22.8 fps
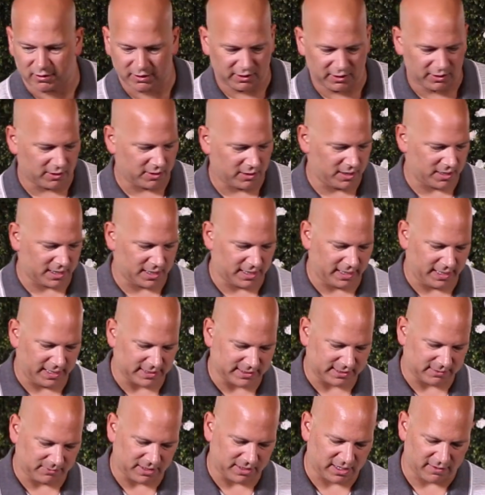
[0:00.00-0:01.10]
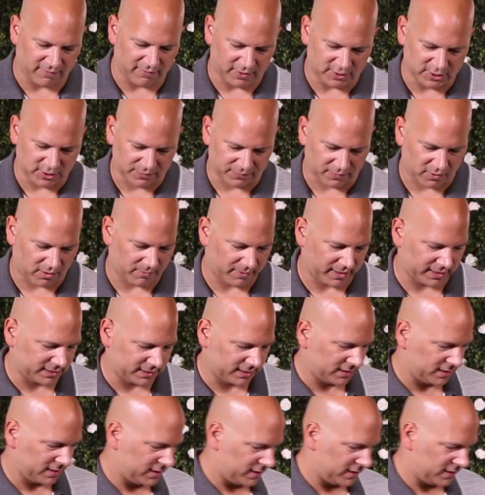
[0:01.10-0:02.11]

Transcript: You know you're going to get some coverage from it.